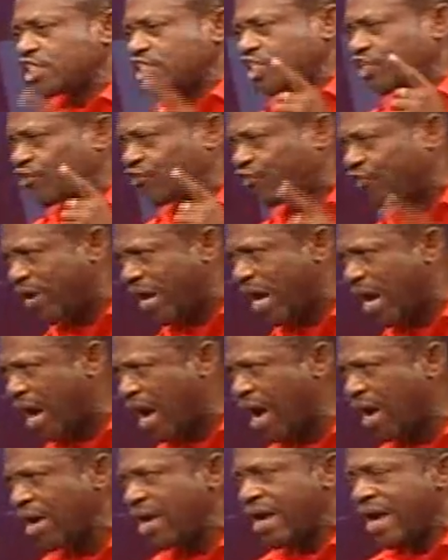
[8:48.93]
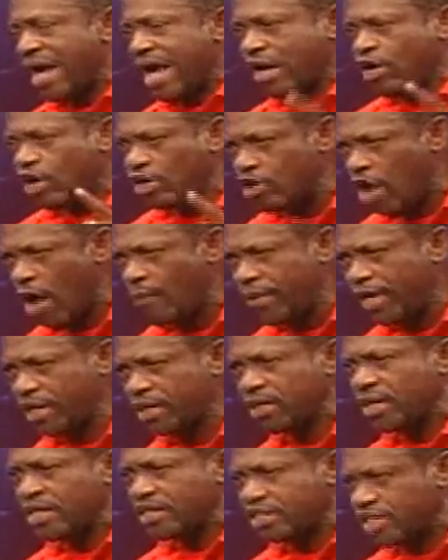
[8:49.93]
severe
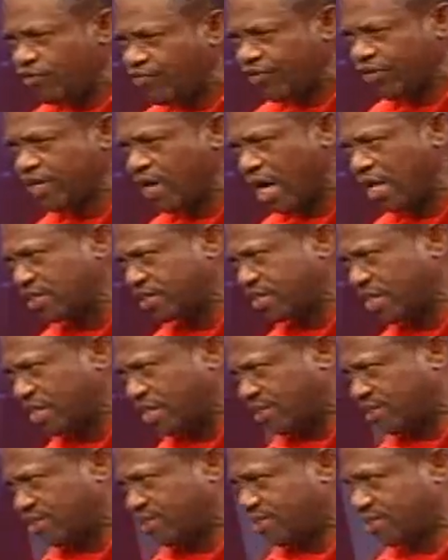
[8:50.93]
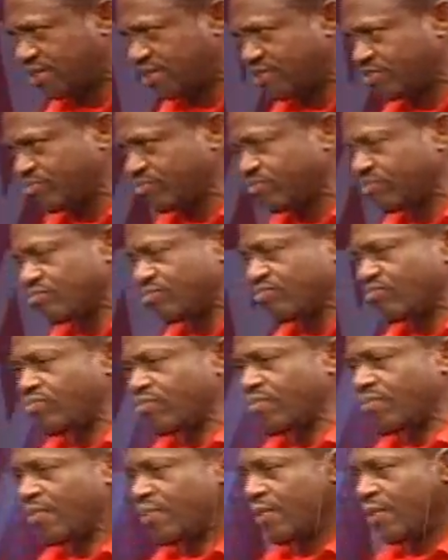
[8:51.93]
economic difficulties.
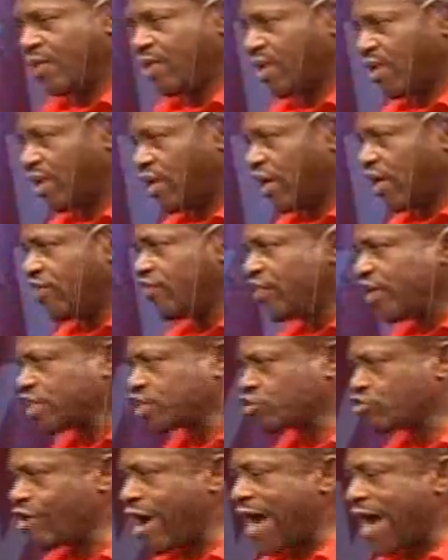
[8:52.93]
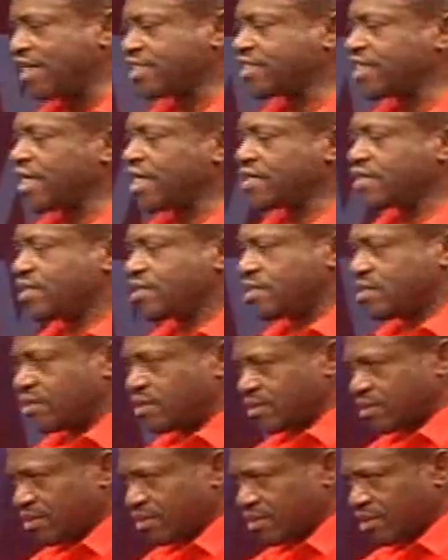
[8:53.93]
In this crisis,
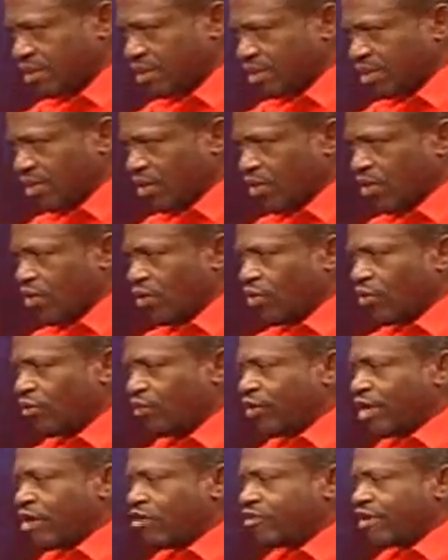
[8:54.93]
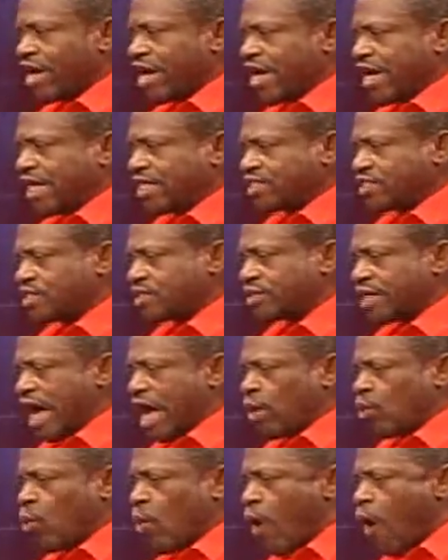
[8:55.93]
there is,
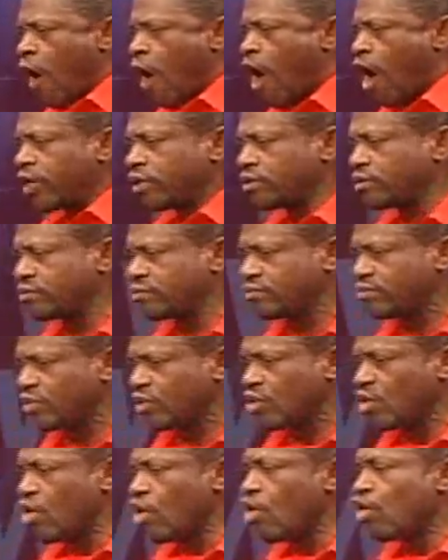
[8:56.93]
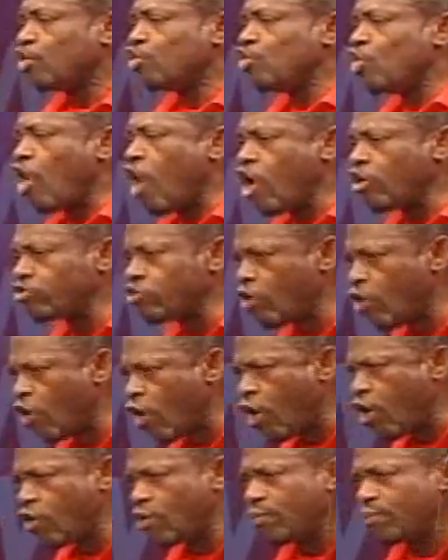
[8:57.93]
I warn, no
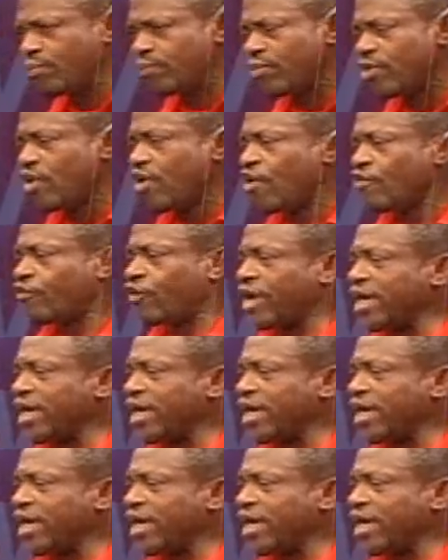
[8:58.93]
room for